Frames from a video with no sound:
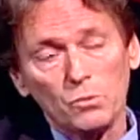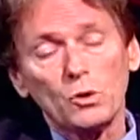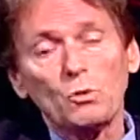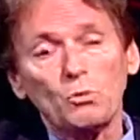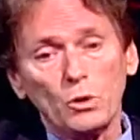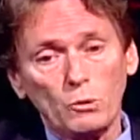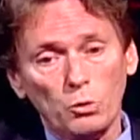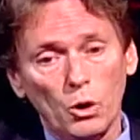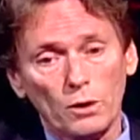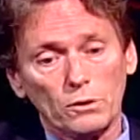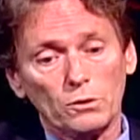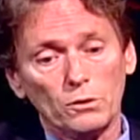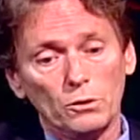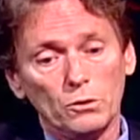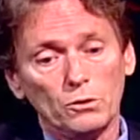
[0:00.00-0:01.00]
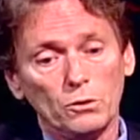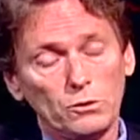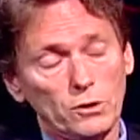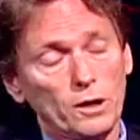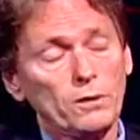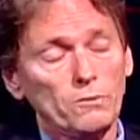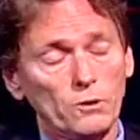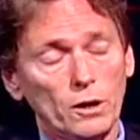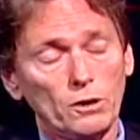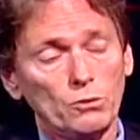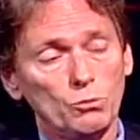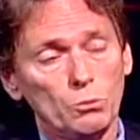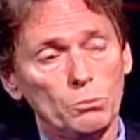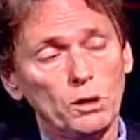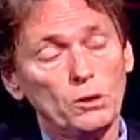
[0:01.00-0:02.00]
We want to, the second
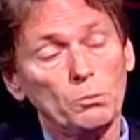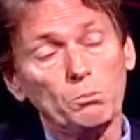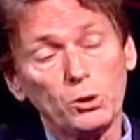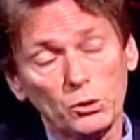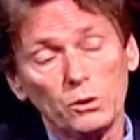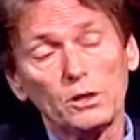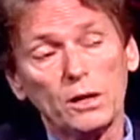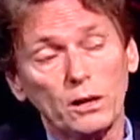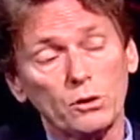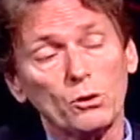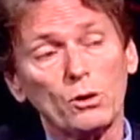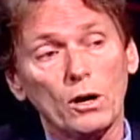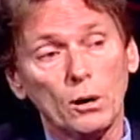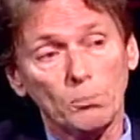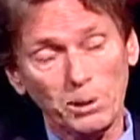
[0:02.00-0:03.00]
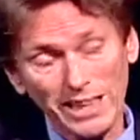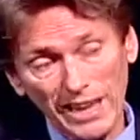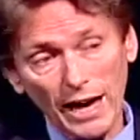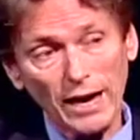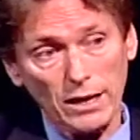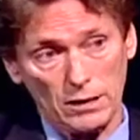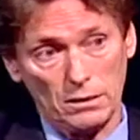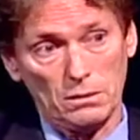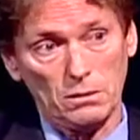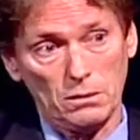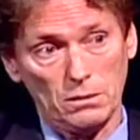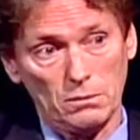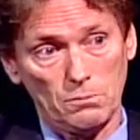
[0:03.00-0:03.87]
phase would be to put together a plan